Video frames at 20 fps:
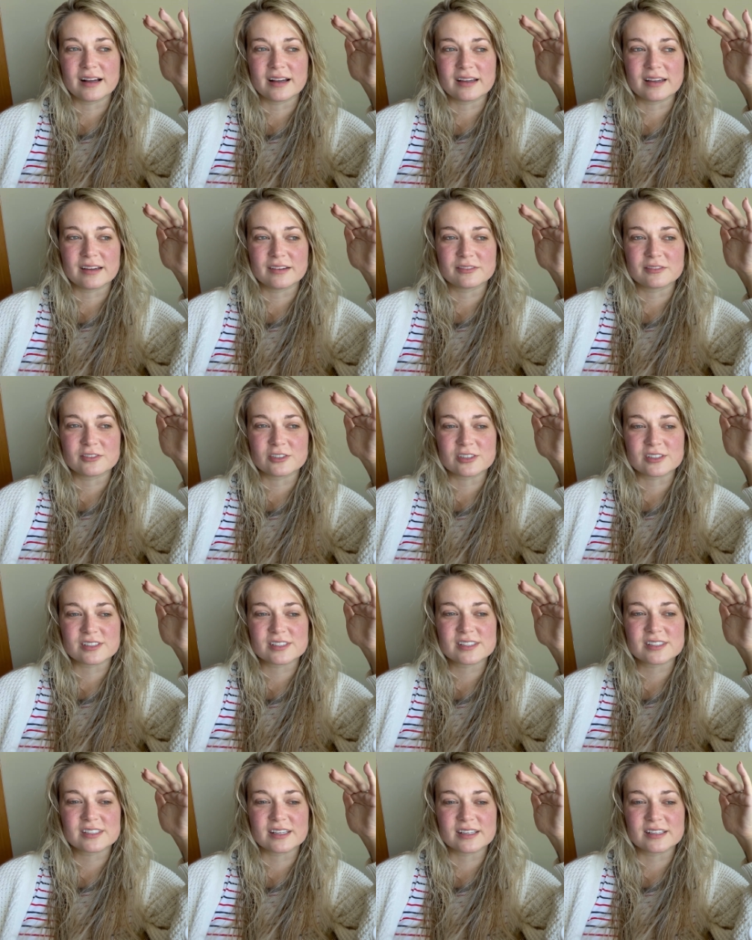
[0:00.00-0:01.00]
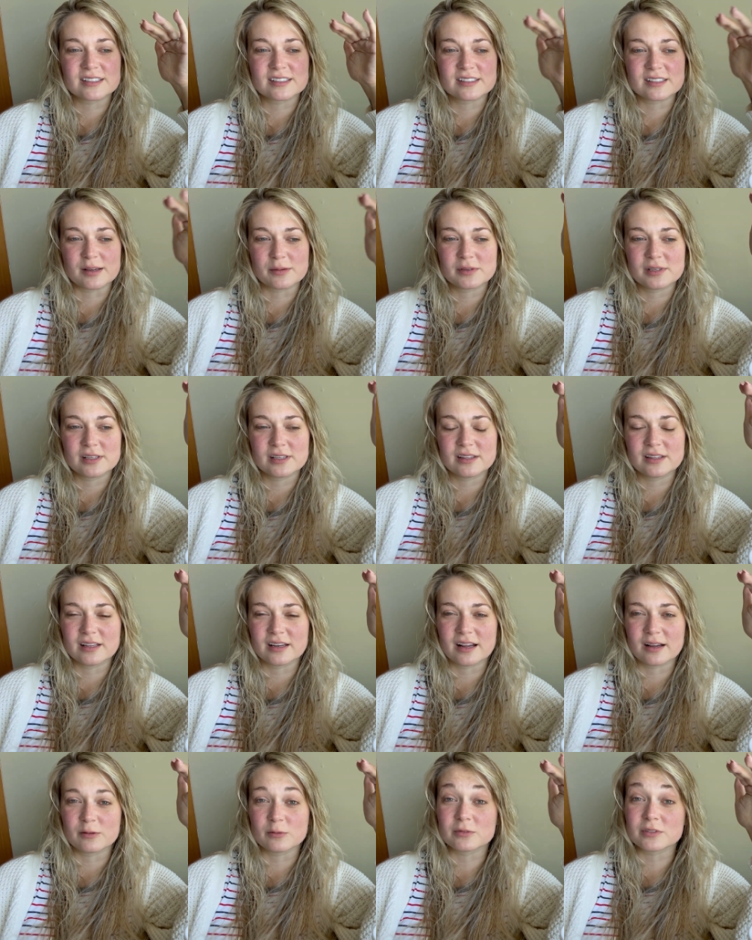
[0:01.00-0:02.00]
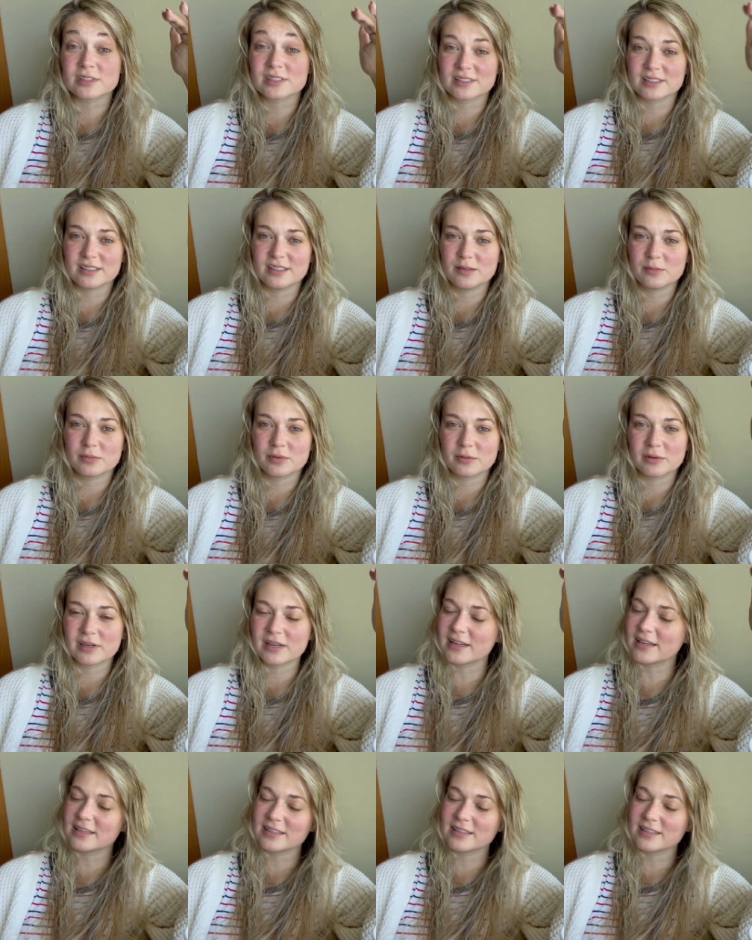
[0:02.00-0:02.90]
I have just accepted that I will sleep when I